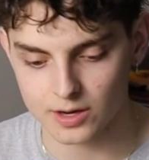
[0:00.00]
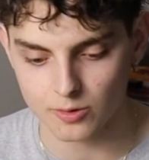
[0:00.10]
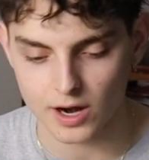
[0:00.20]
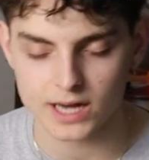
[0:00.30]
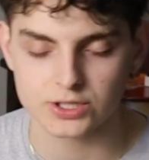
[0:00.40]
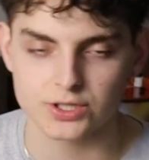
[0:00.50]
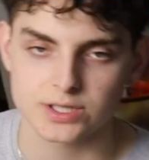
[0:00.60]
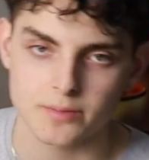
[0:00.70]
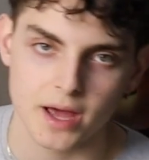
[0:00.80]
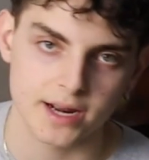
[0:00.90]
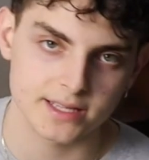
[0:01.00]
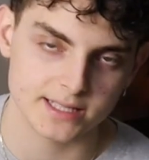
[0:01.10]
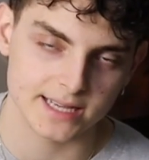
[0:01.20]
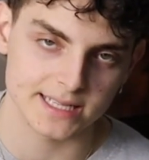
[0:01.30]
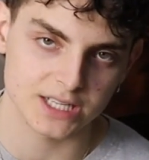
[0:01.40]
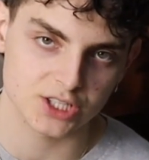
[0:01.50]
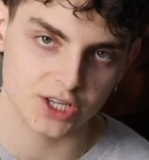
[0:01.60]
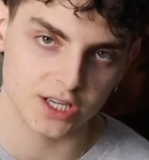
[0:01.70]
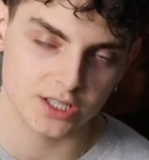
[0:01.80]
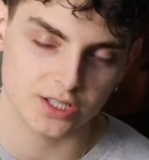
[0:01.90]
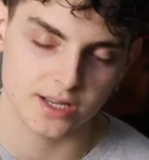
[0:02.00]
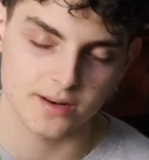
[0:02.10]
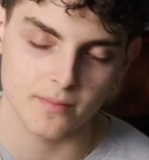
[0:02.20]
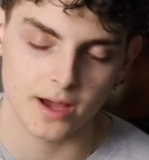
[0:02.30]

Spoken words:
were actually some edits I needed changed in my